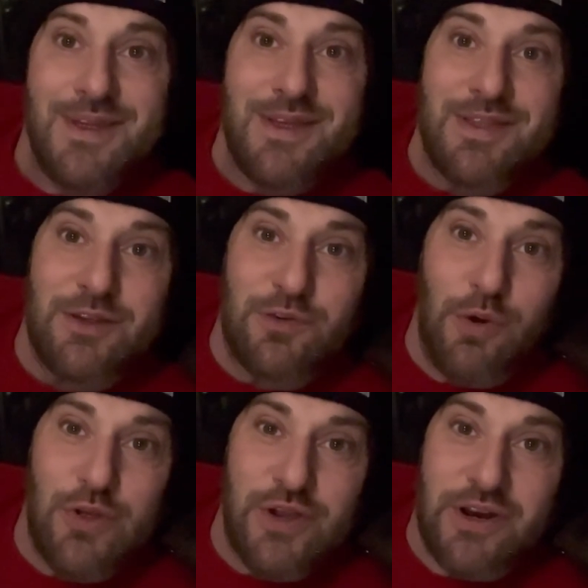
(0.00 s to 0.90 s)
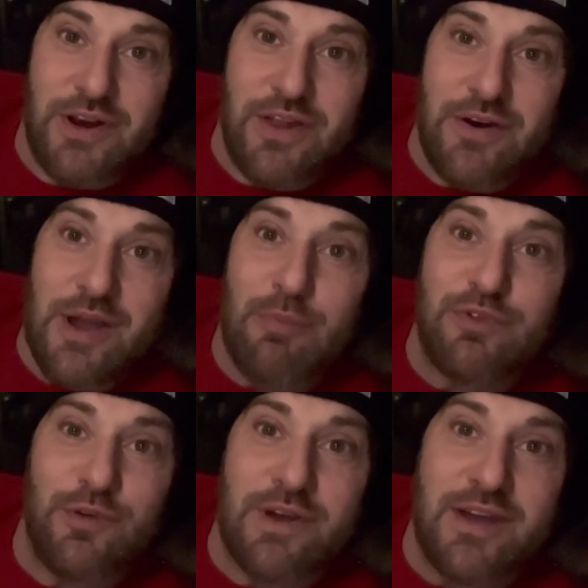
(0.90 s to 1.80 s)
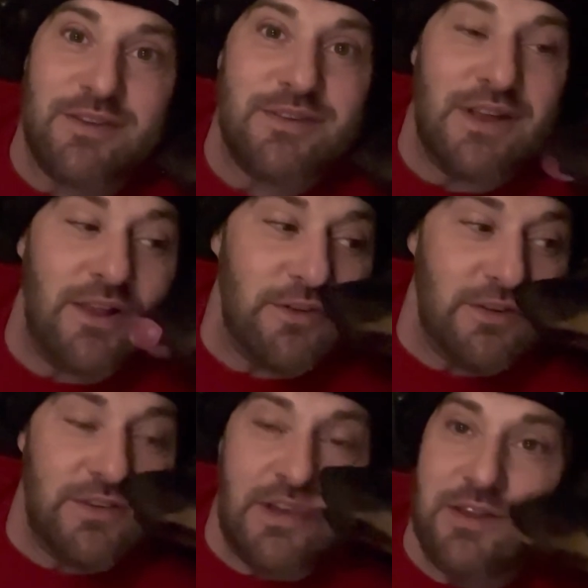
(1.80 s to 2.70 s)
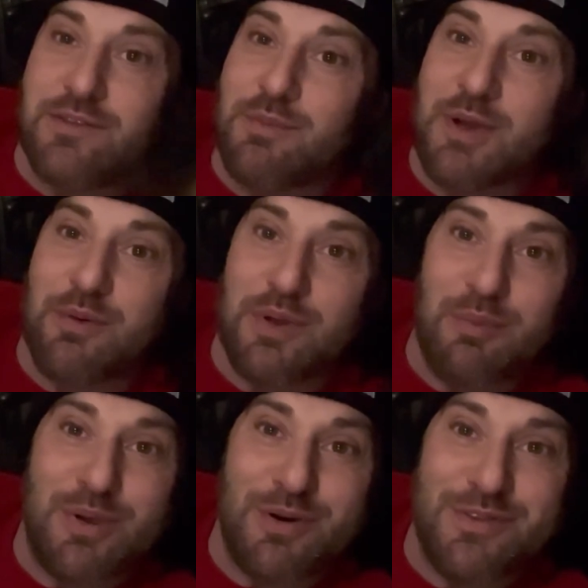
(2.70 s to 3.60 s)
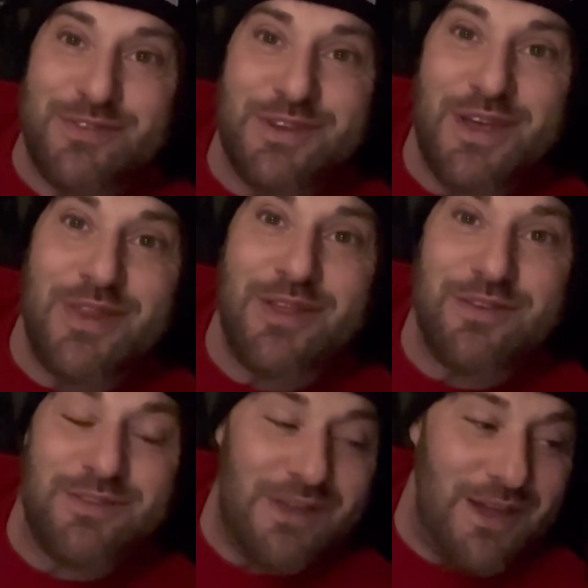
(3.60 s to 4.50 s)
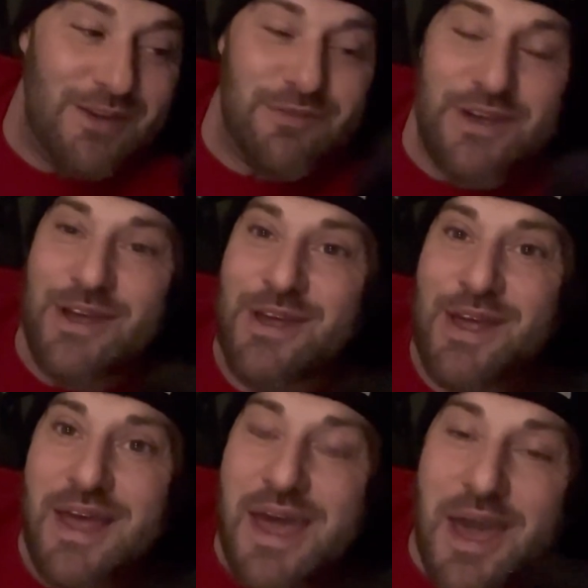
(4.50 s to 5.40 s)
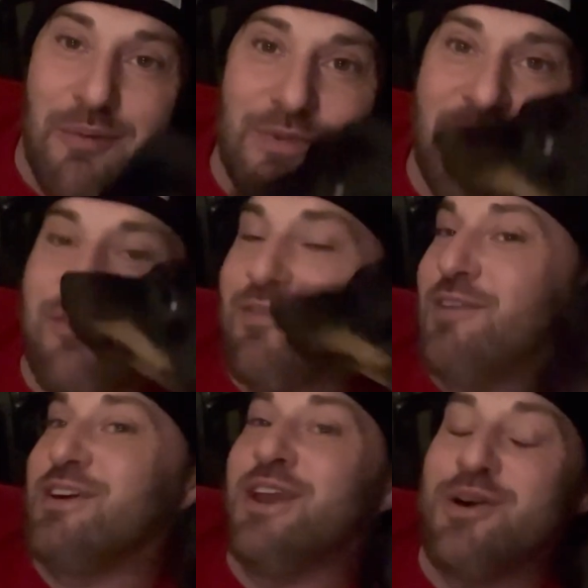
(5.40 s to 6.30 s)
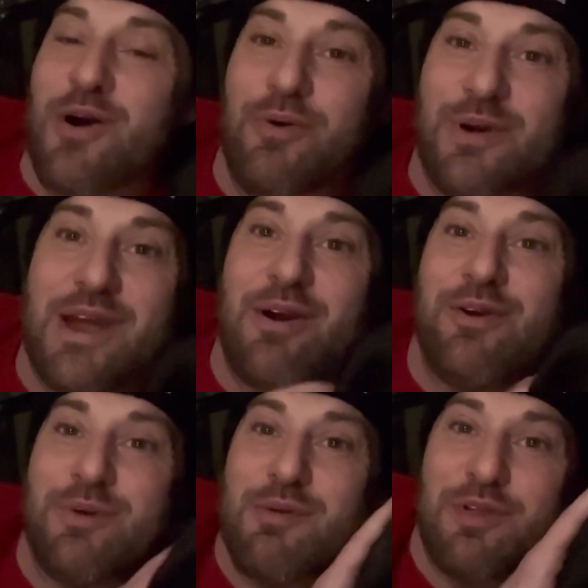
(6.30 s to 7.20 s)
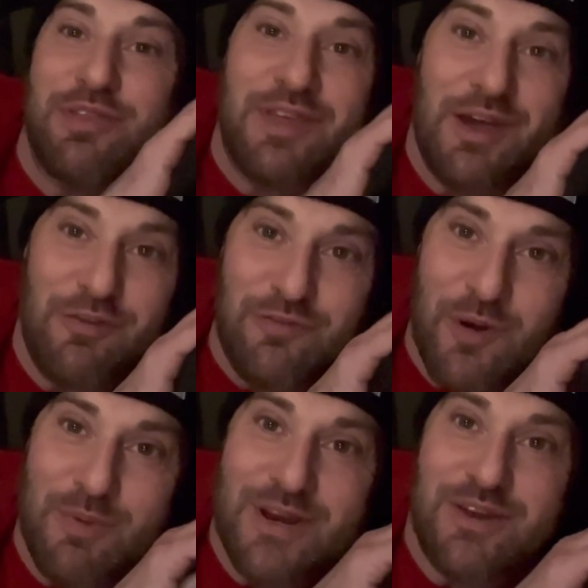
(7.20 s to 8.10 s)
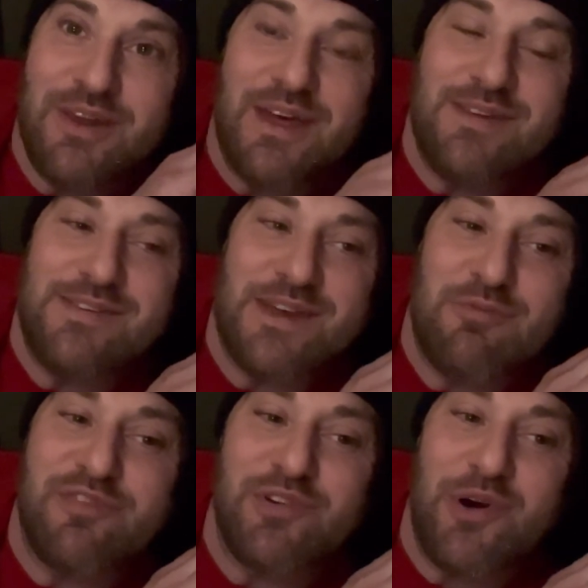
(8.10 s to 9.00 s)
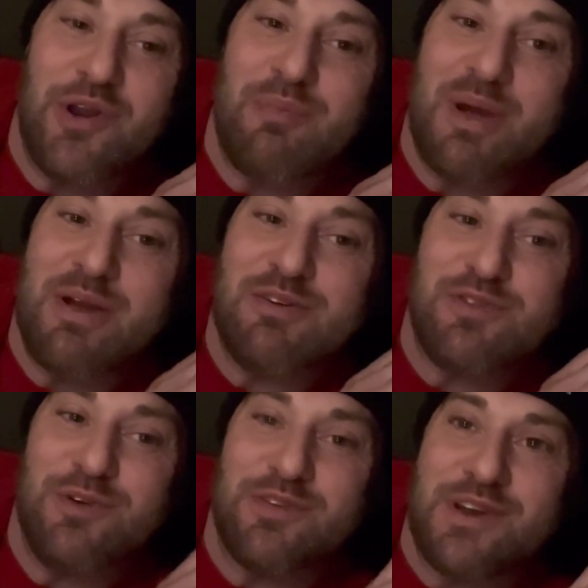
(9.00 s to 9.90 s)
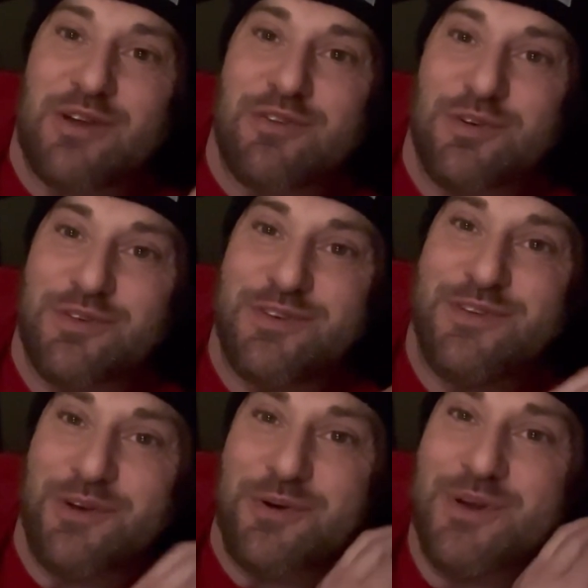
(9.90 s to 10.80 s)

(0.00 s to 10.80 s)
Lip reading: Thanks for watching another episode, guys. Niall's decided to make a wee appearance in this end of it. Yeah, I've kind of got carried away with filming and forgotten about intros and outros, so